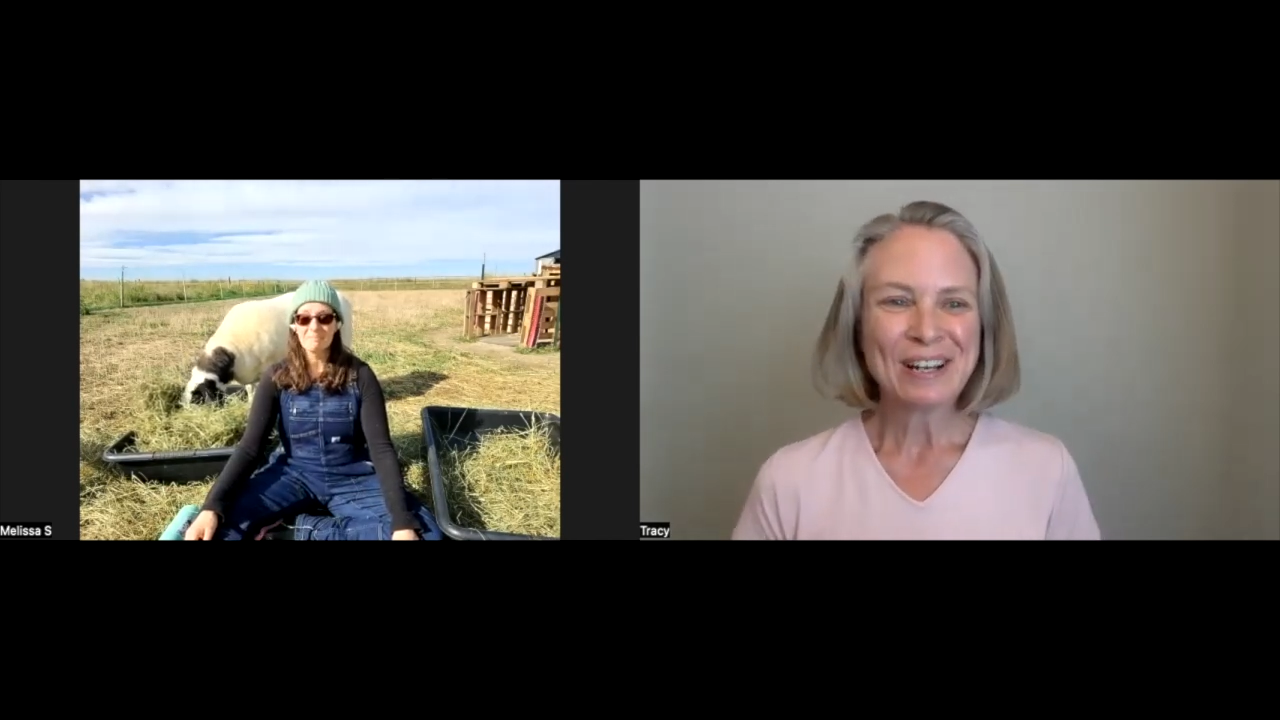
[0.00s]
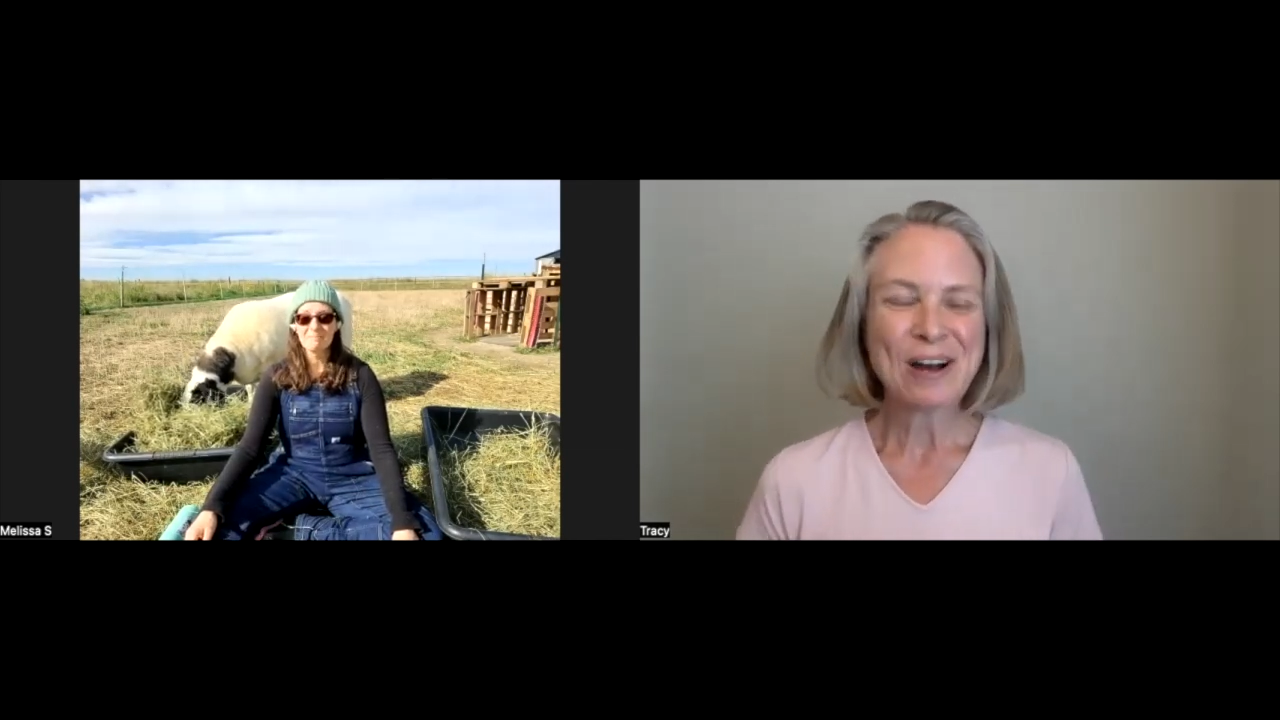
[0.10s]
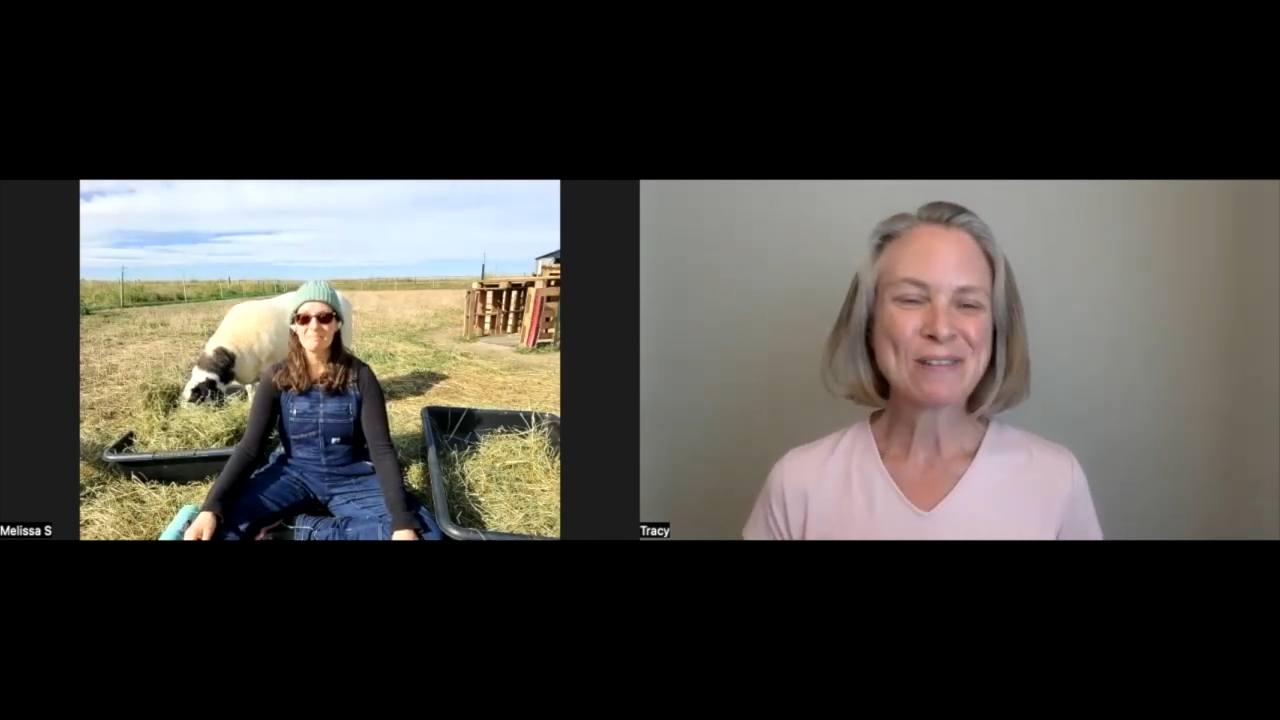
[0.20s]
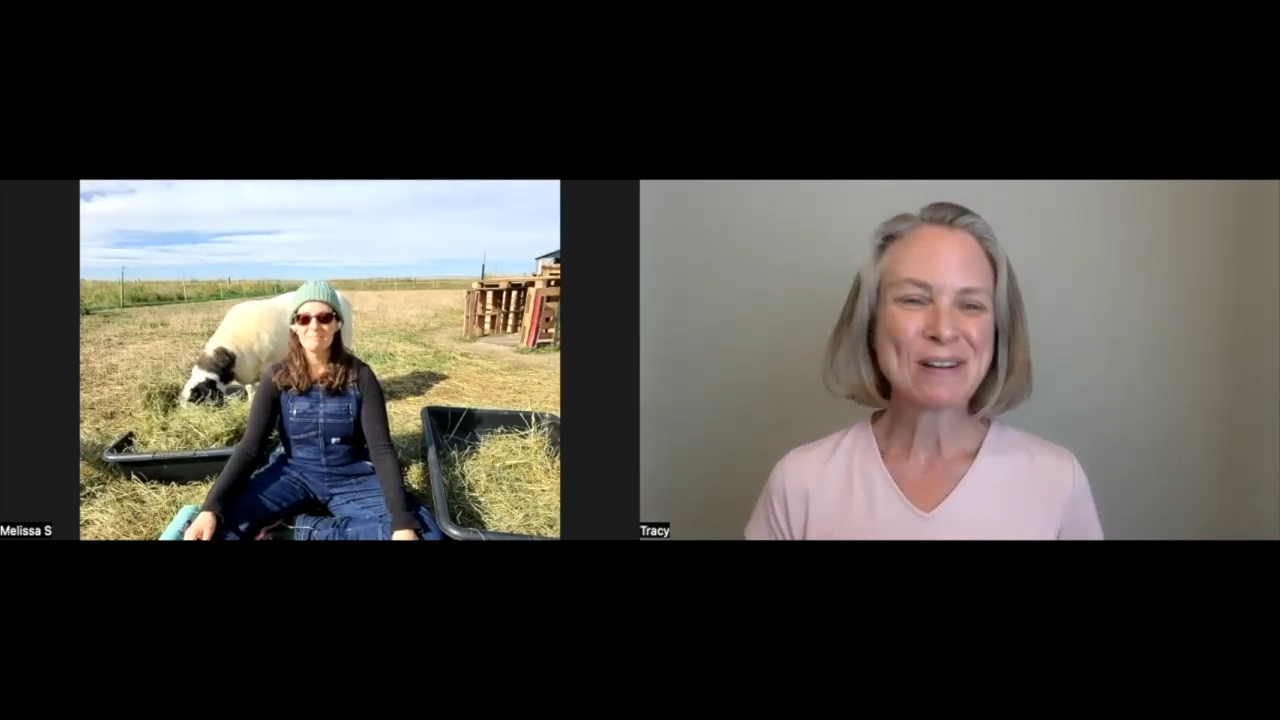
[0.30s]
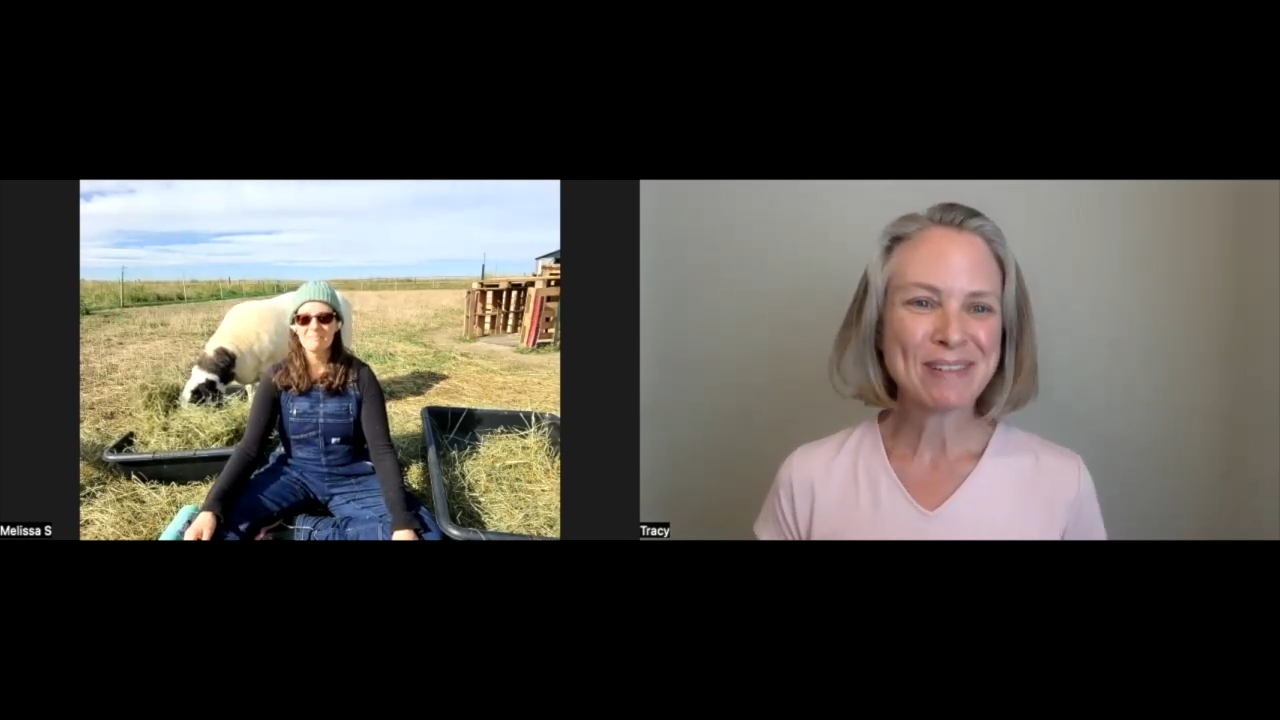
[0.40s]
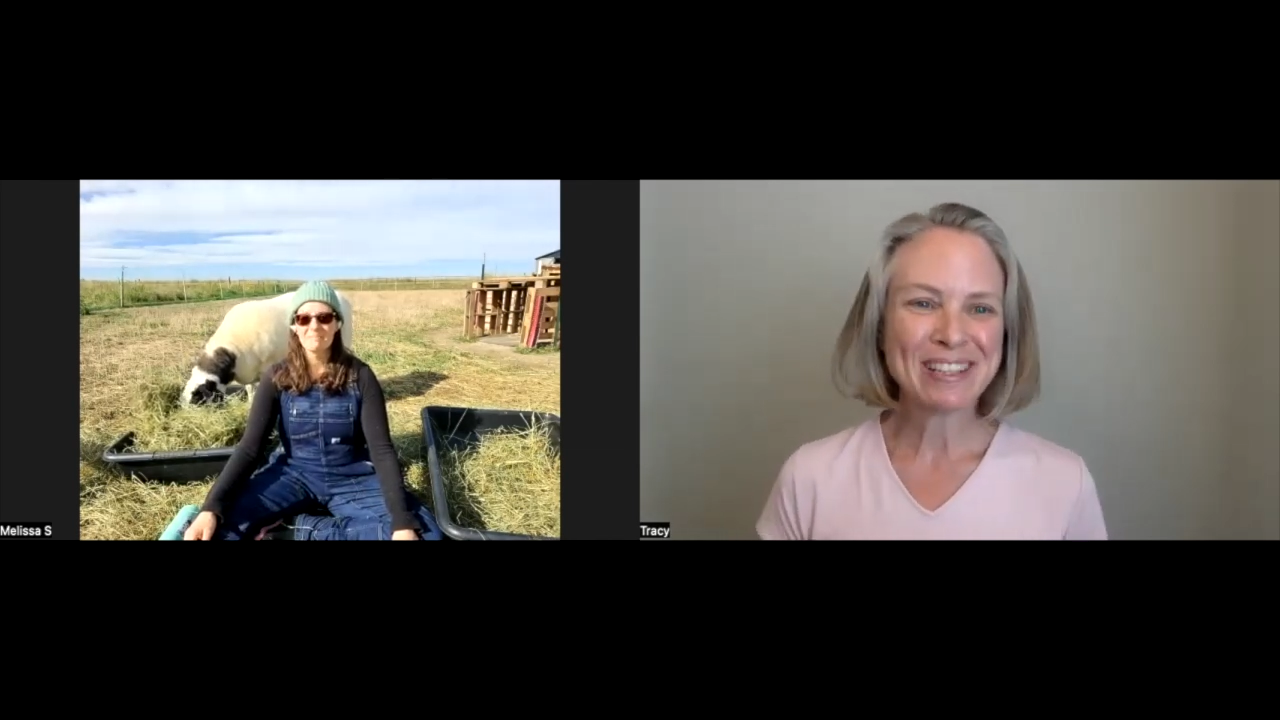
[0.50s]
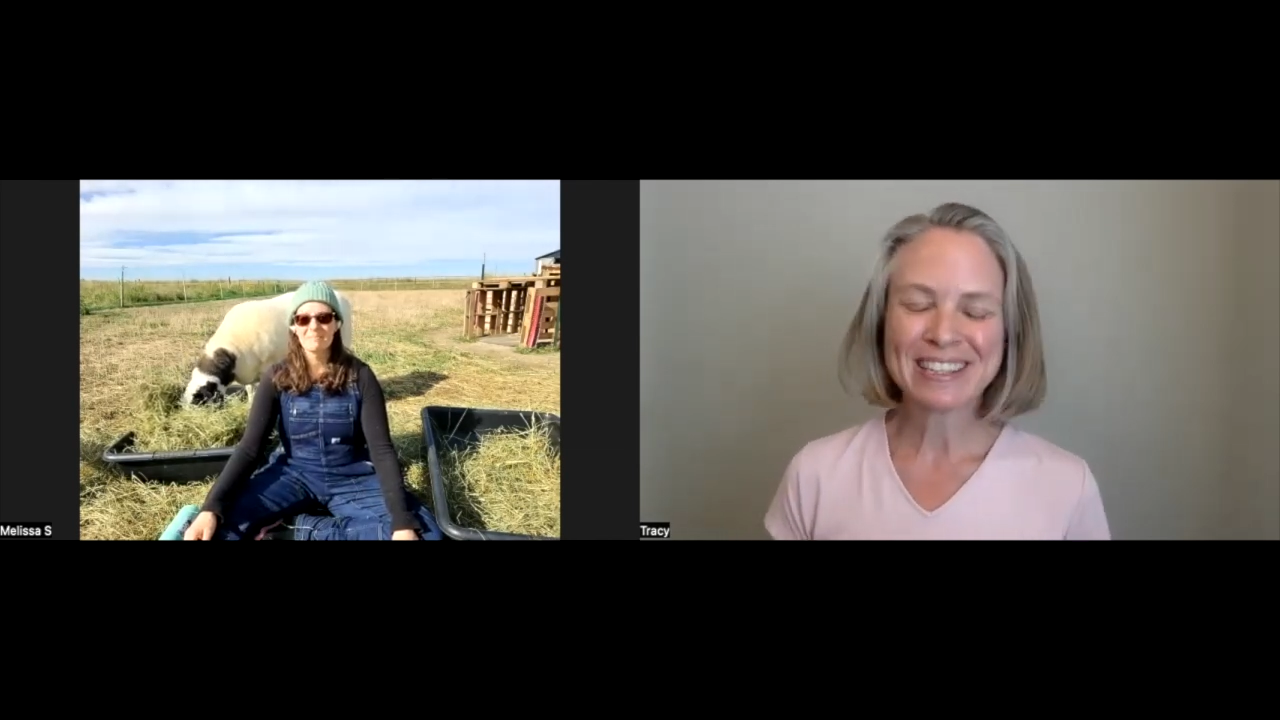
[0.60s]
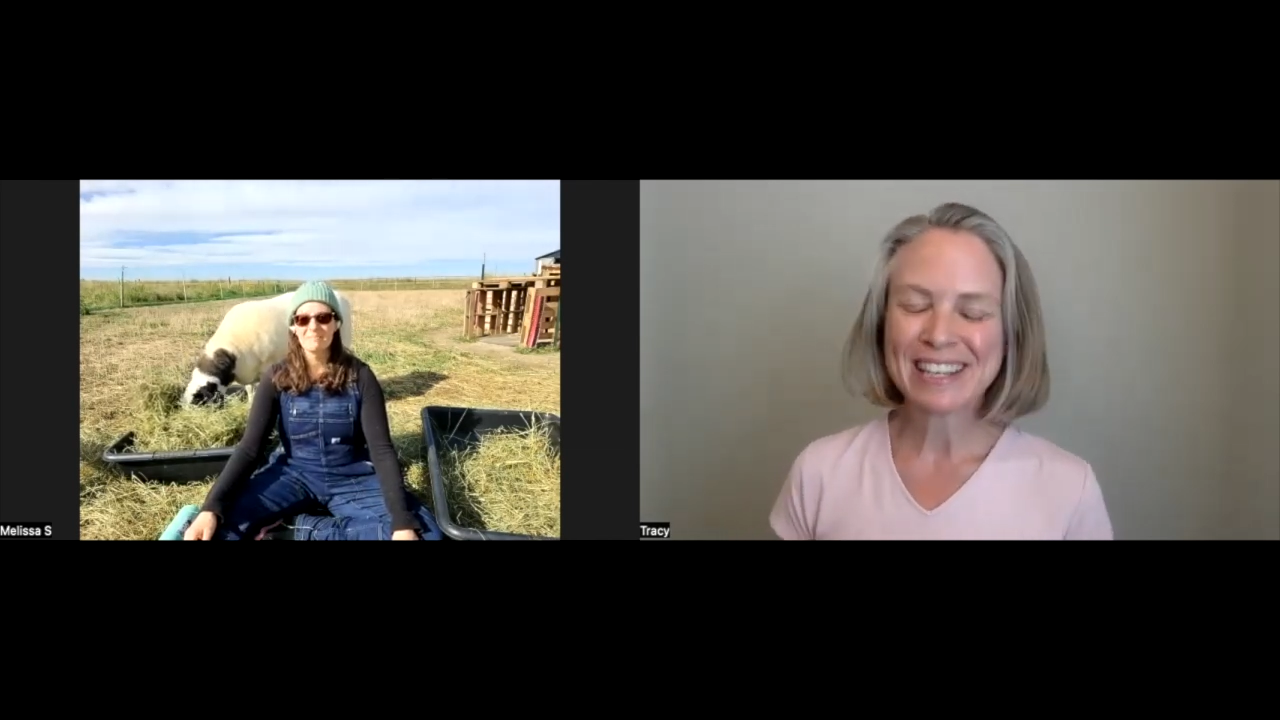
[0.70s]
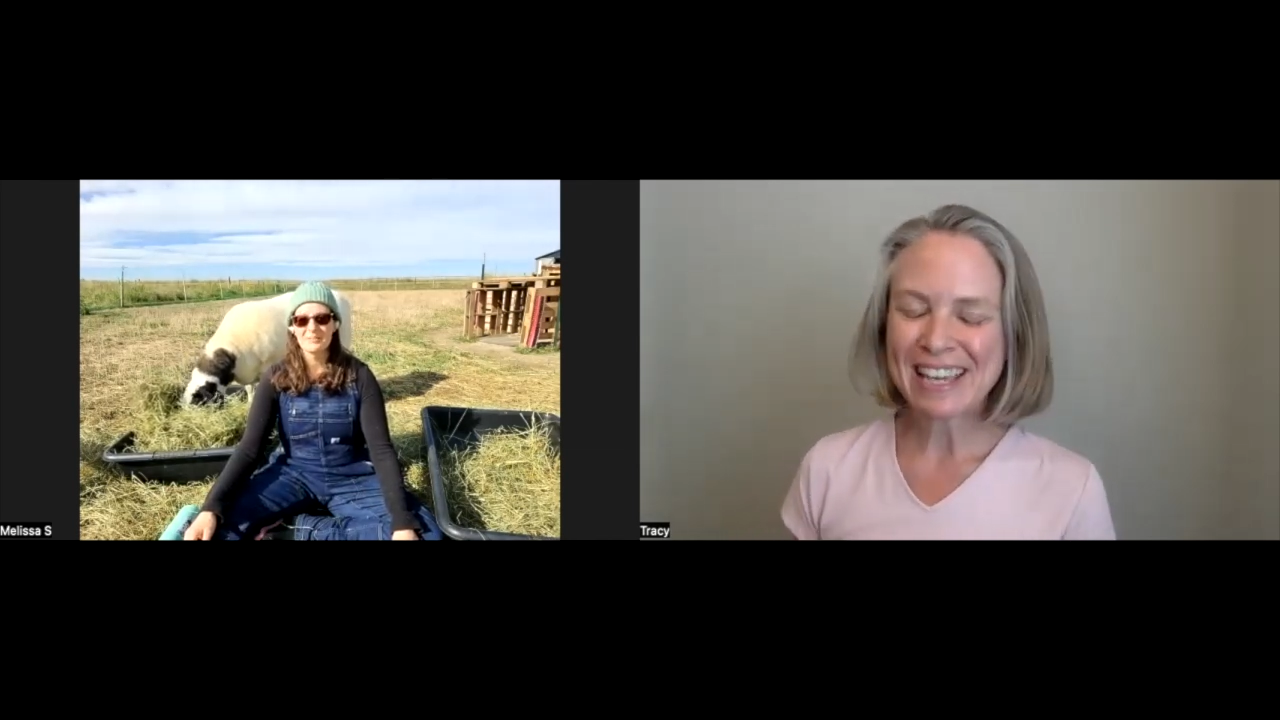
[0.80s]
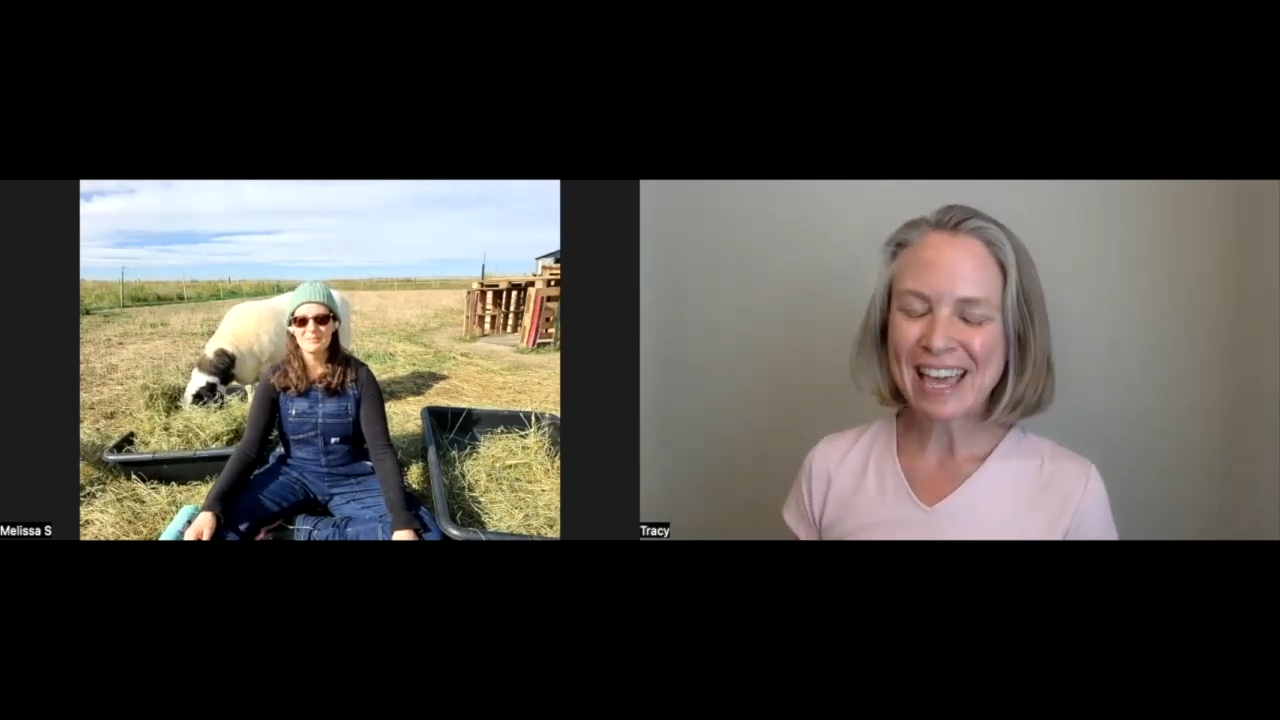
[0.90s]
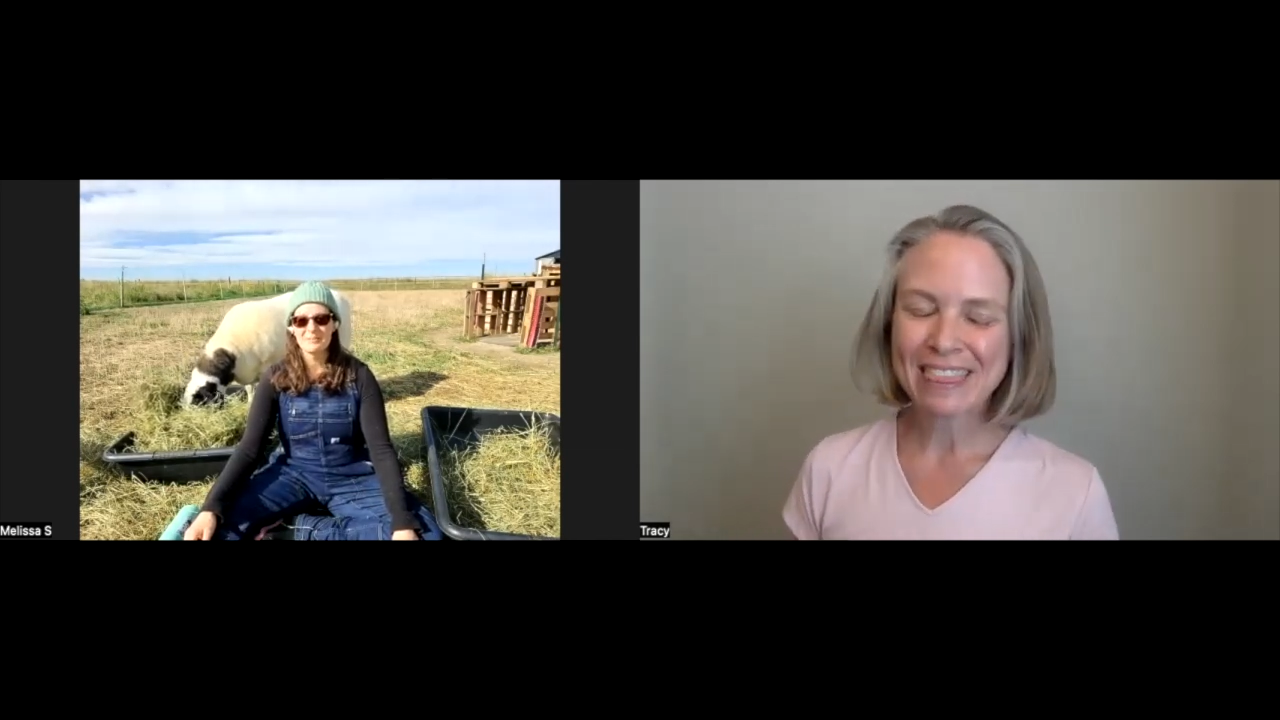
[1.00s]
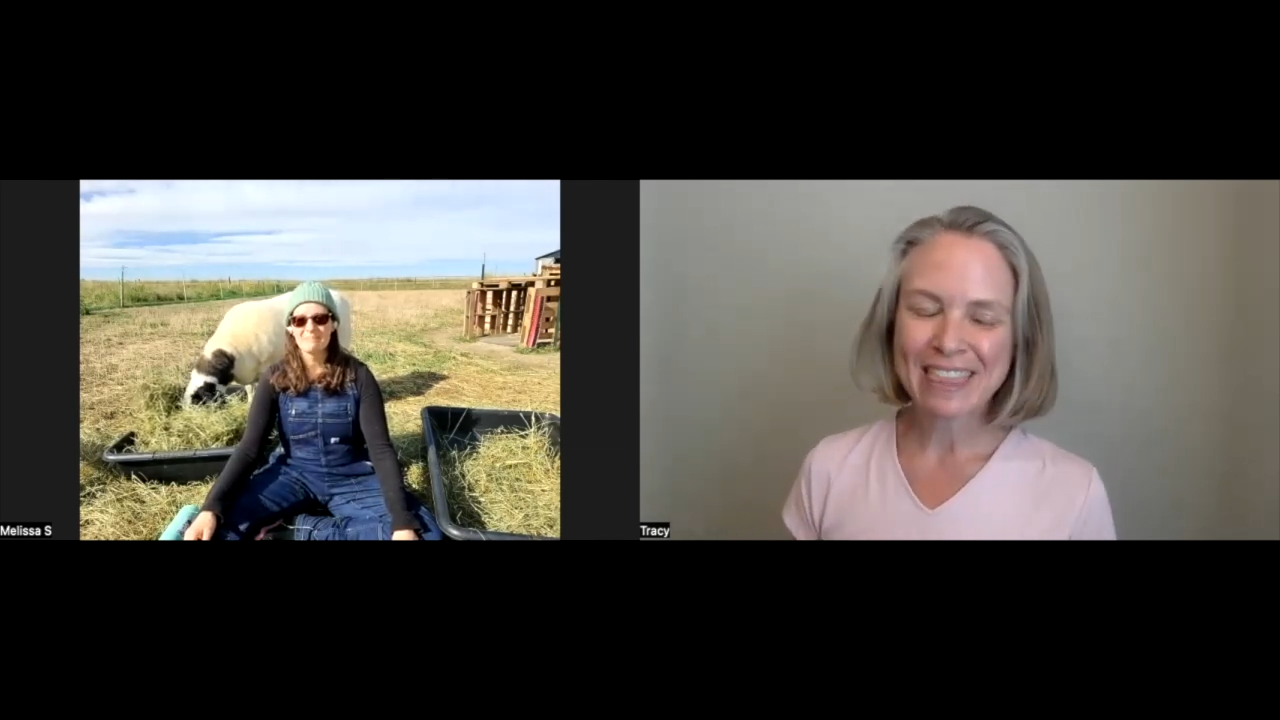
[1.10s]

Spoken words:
All right, Melissa, again,